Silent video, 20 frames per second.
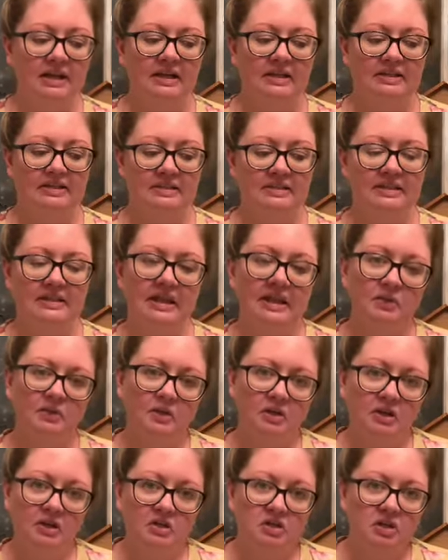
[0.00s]
Today we're
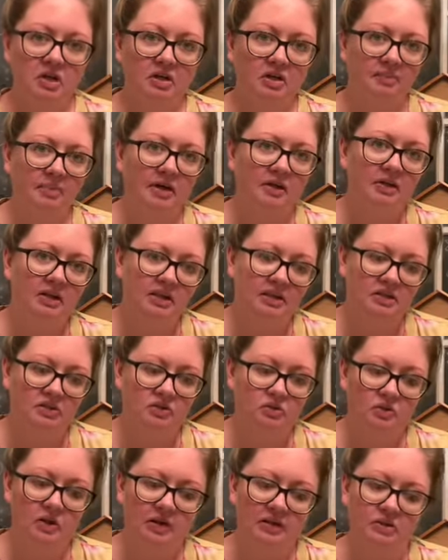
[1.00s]
going to talk about
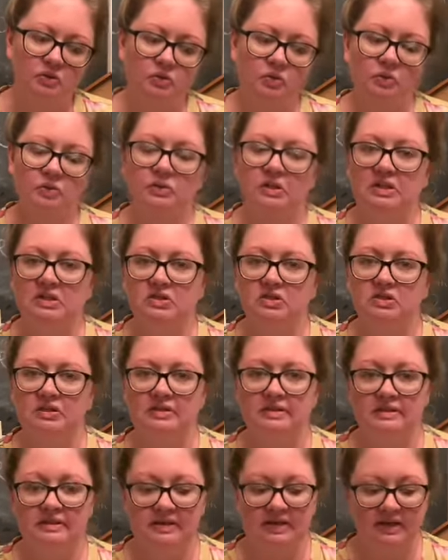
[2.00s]
indirect
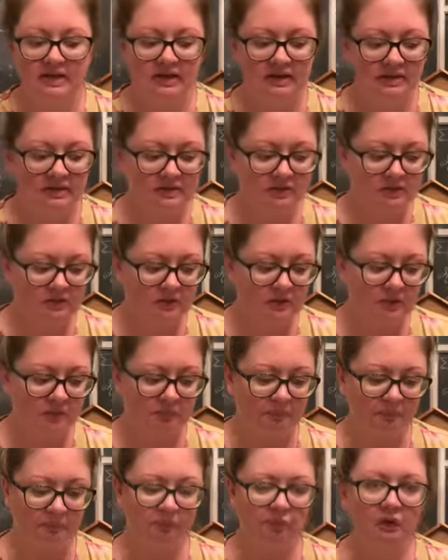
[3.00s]
quotations. So
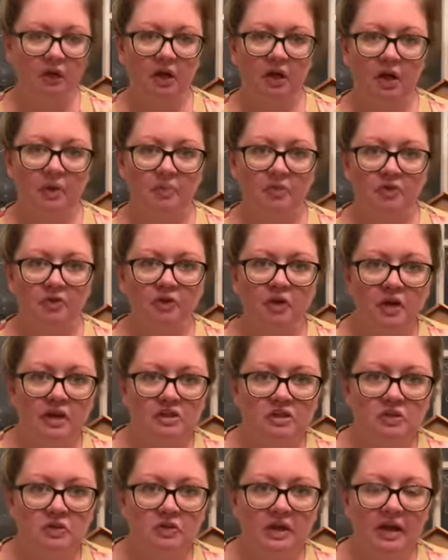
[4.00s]
before I
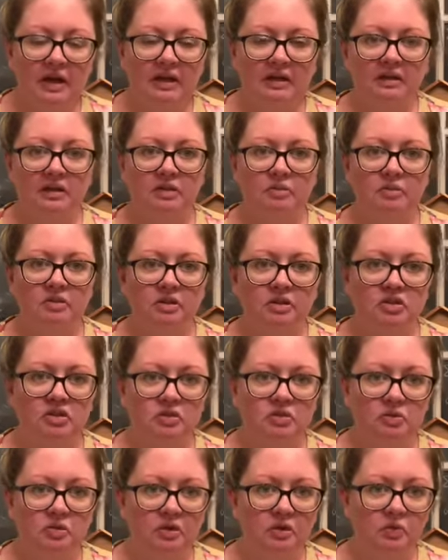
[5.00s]
do that, I'm going to
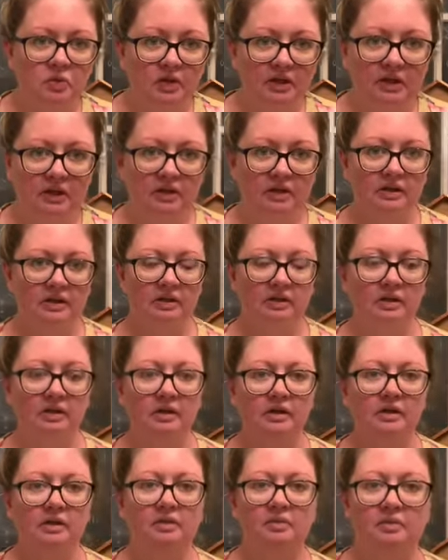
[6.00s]
do a quick
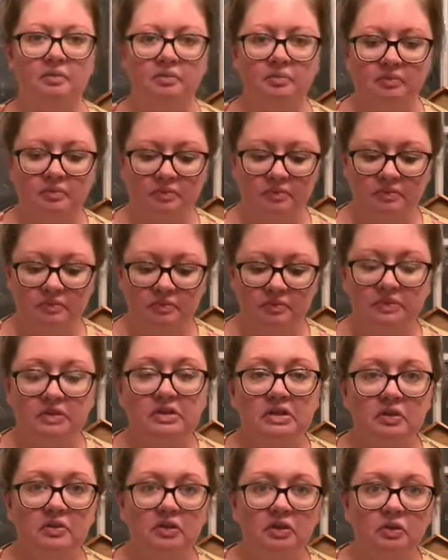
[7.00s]

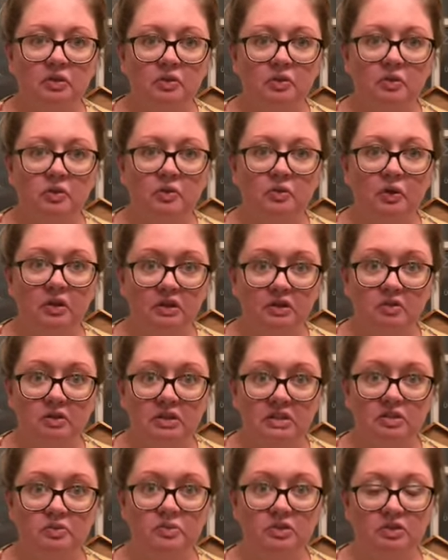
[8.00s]
tell you what you
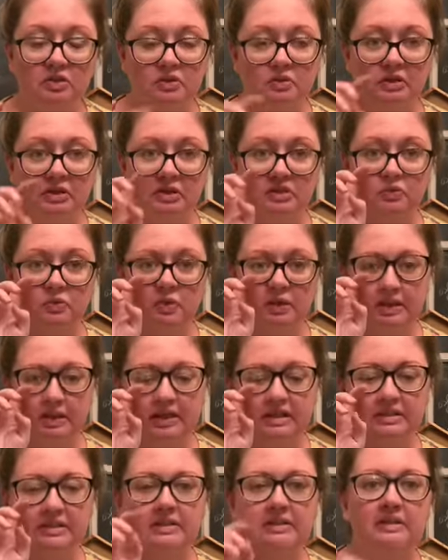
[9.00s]
need to be doing this
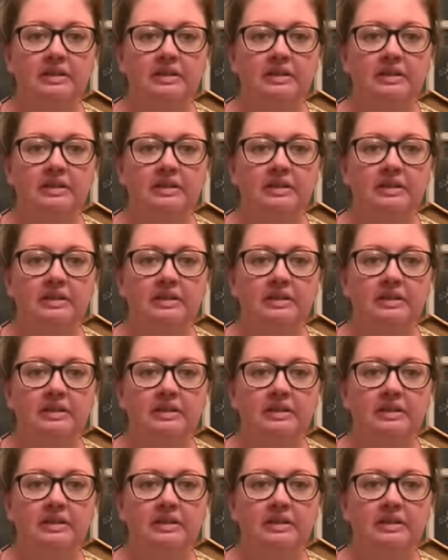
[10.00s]
weekend.